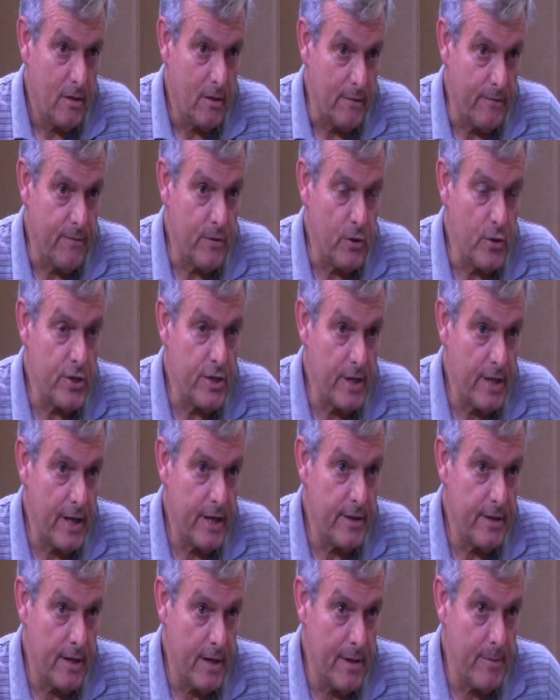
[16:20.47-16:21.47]
The first
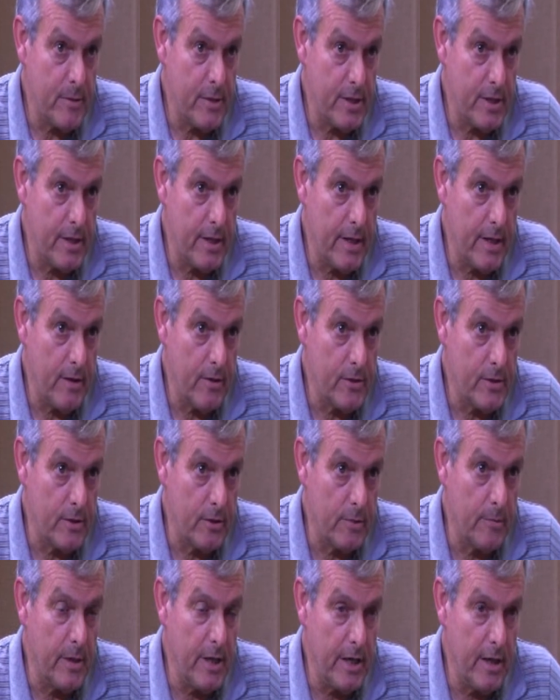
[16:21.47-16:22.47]
night that I'm at City Council,
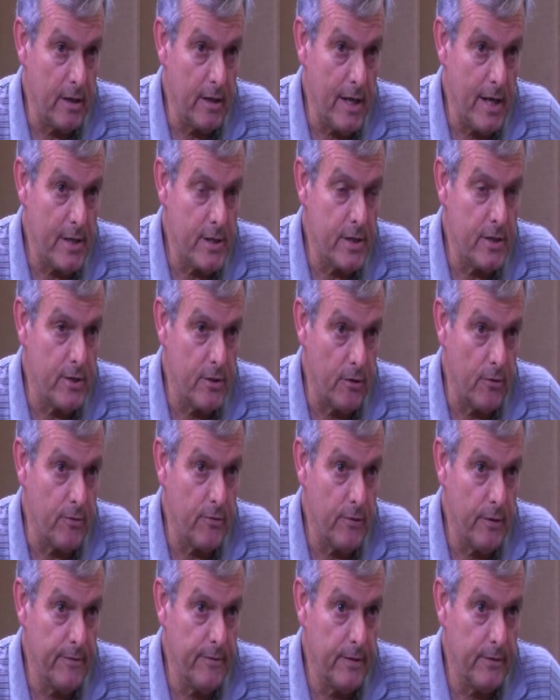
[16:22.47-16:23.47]
the meeting lasted till
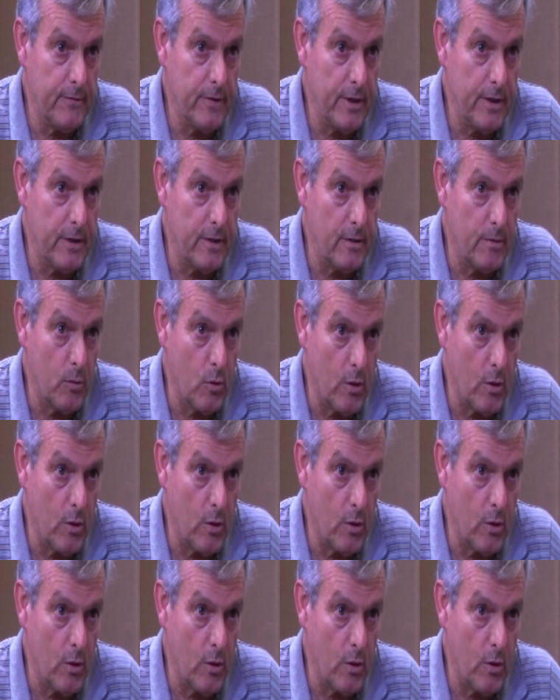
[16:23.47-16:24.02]
3:15 in the